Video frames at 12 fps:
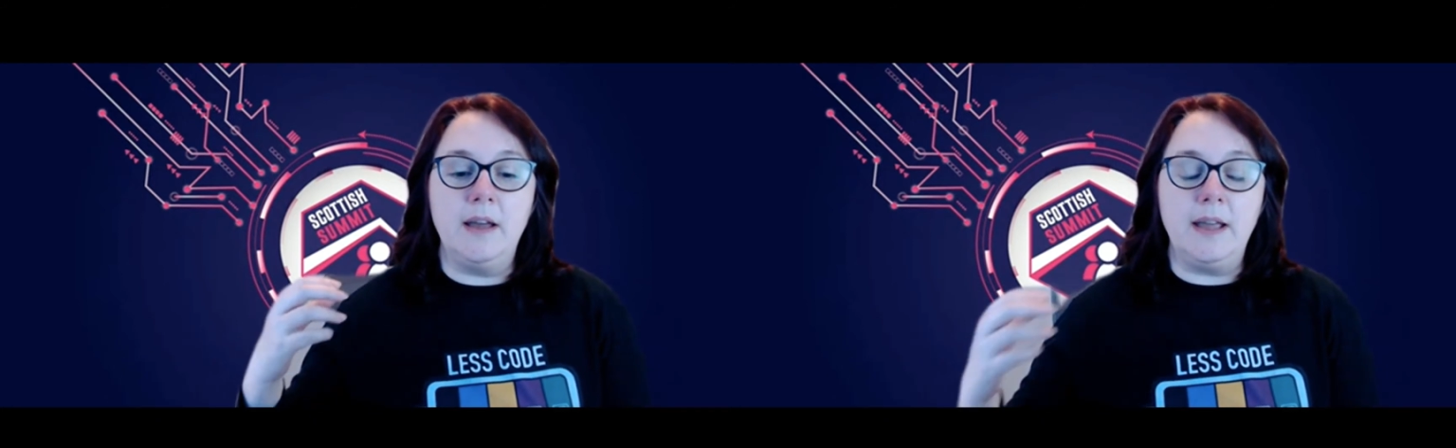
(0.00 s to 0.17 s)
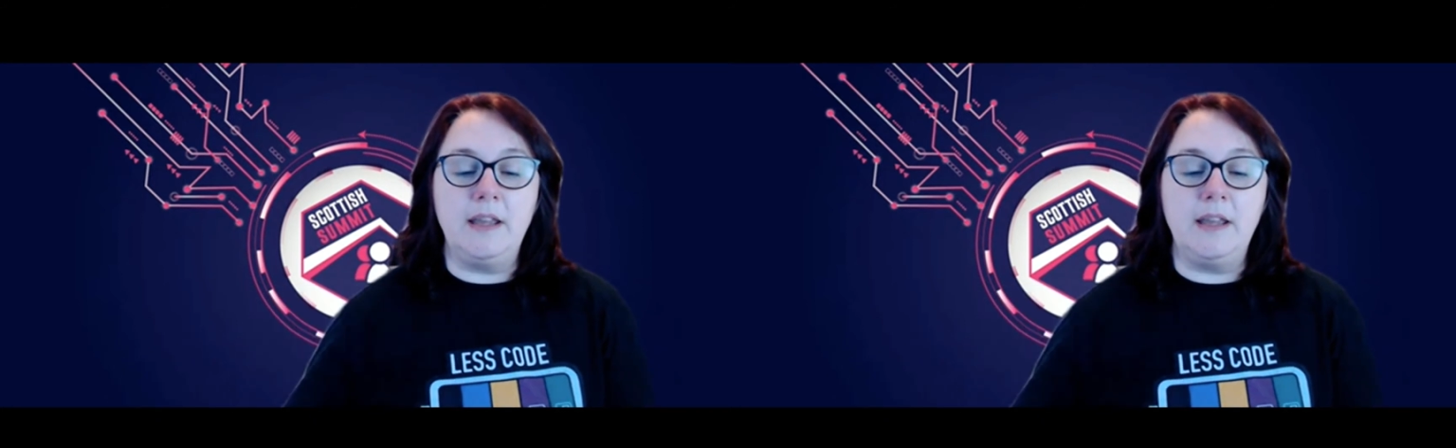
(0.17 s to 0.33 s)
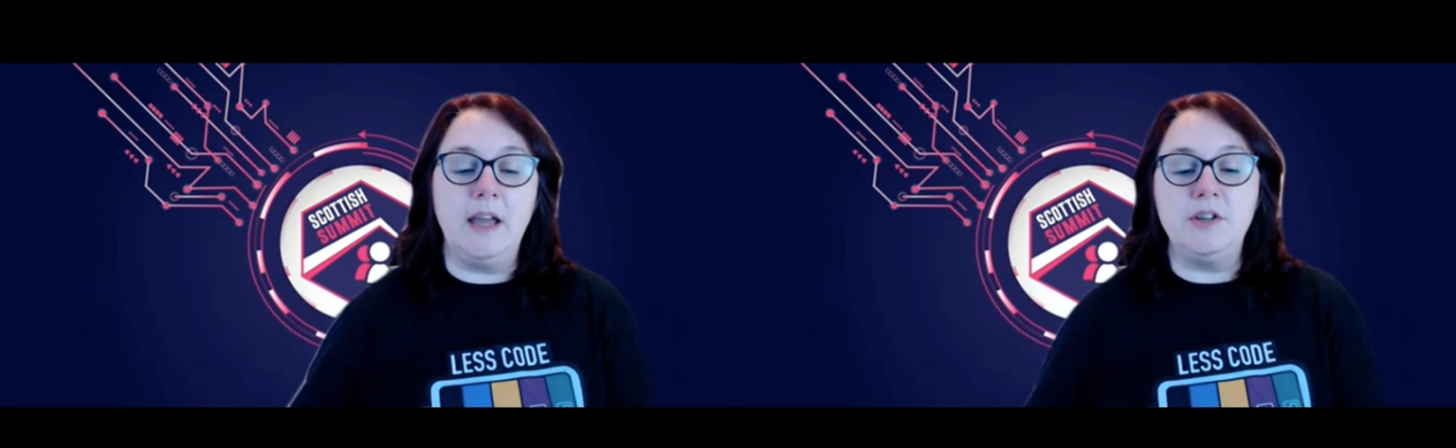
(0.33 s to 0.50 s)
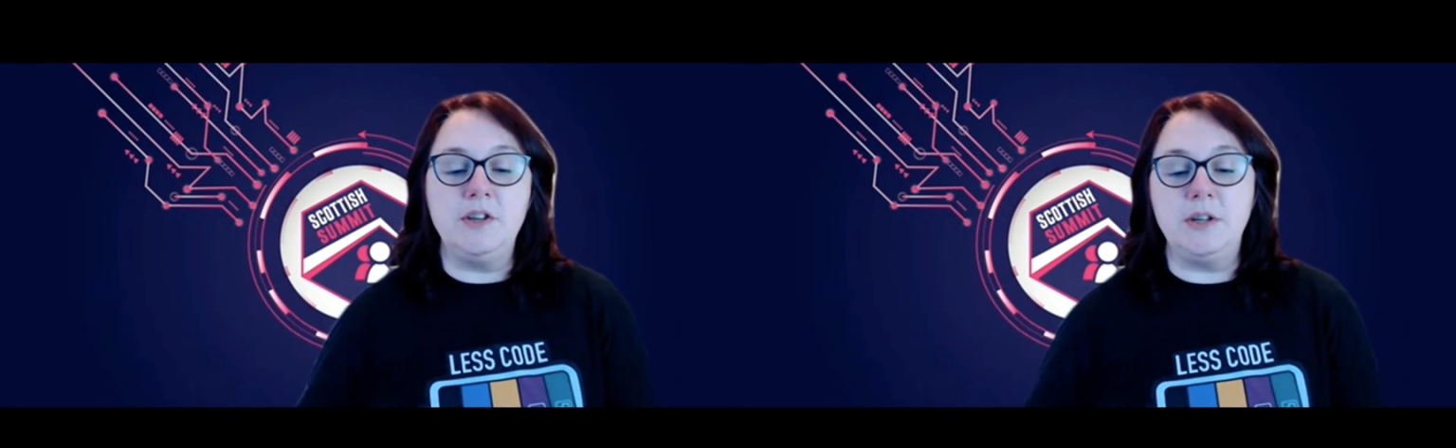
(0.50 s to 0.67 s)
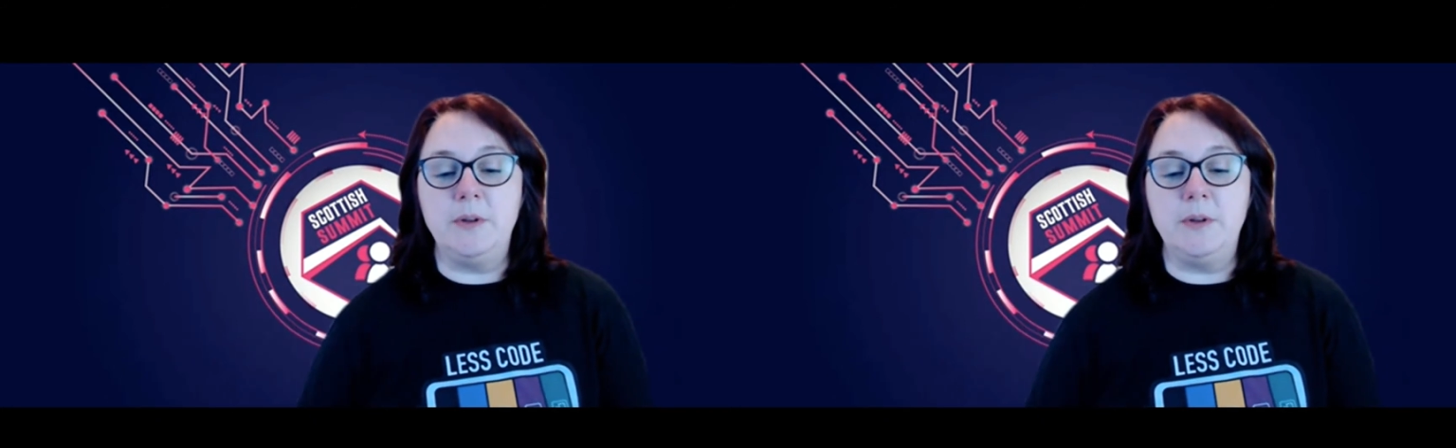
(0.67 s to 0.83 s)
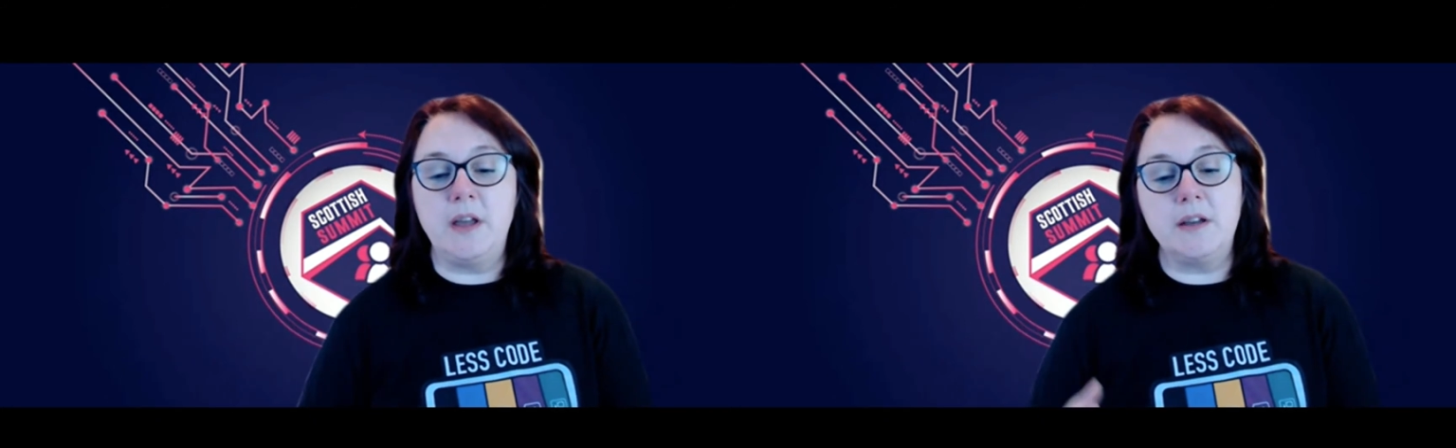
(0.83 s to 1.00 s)
engaging
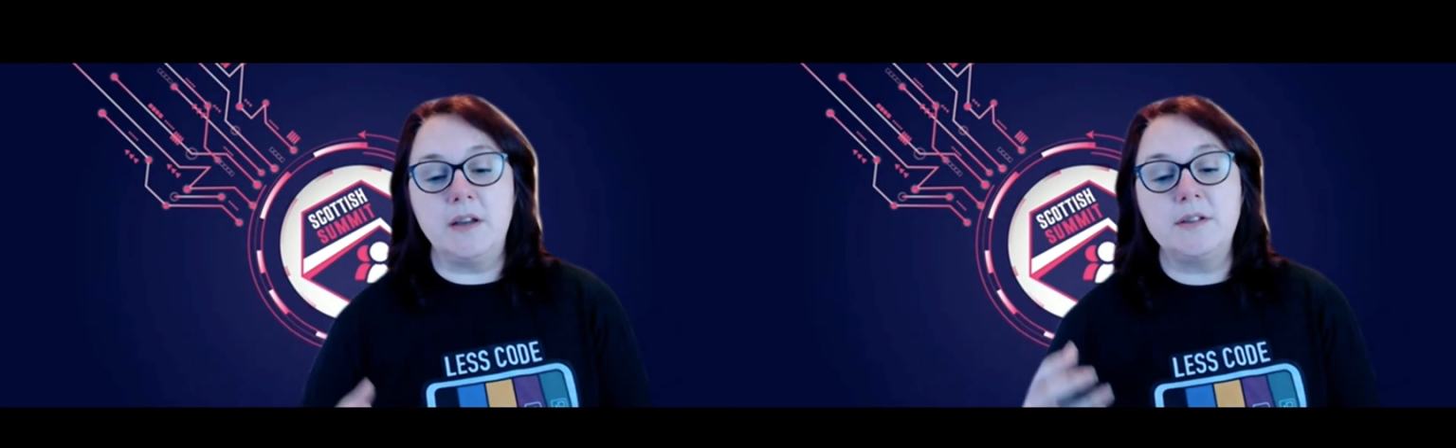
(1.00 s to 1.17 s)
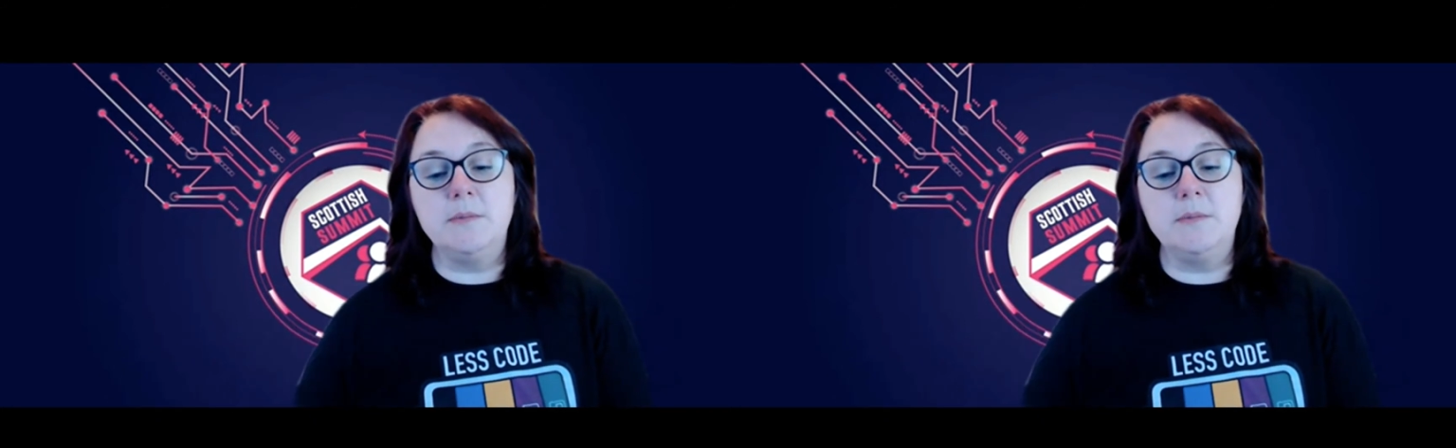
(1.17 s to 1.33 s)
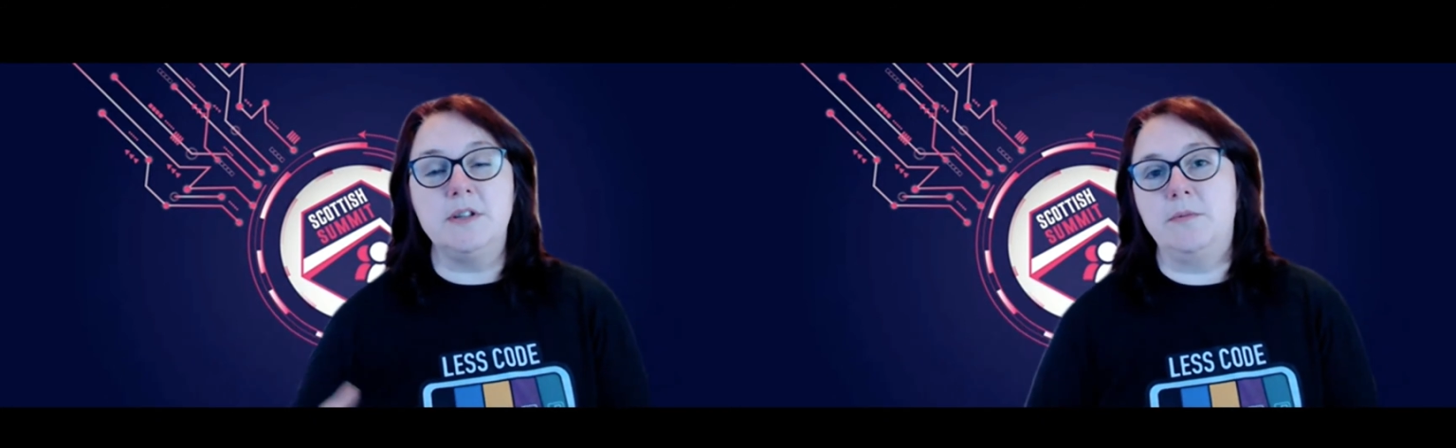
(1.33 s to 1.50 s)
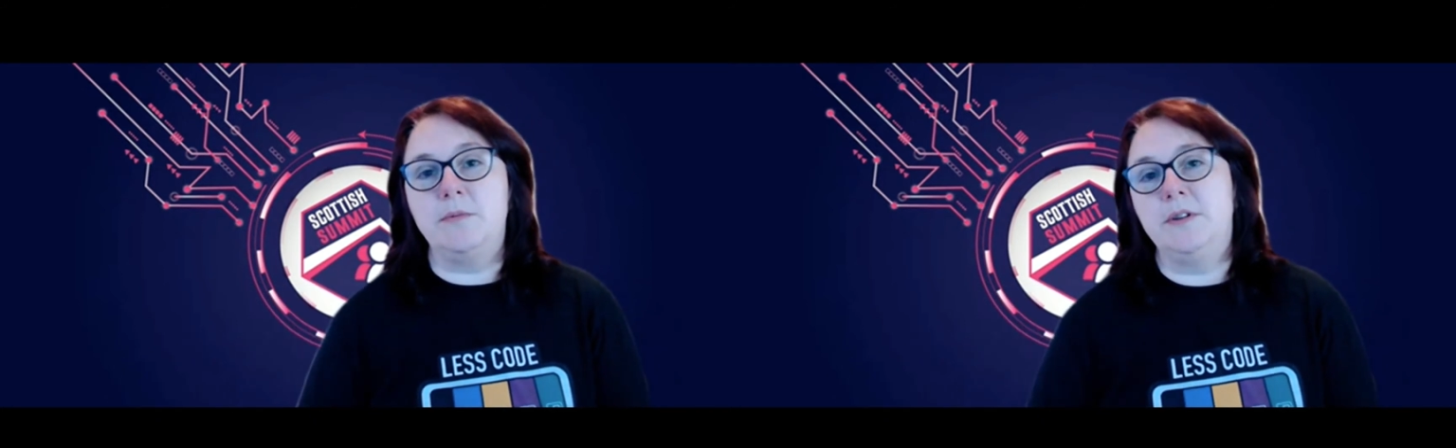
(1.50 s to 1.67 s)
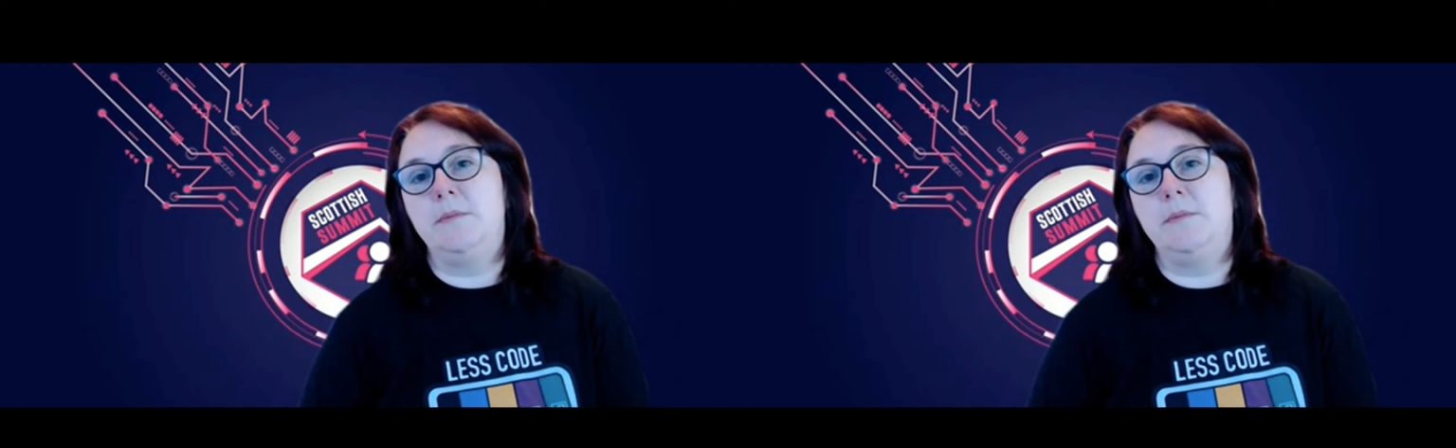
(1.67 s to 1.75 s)
with customers from a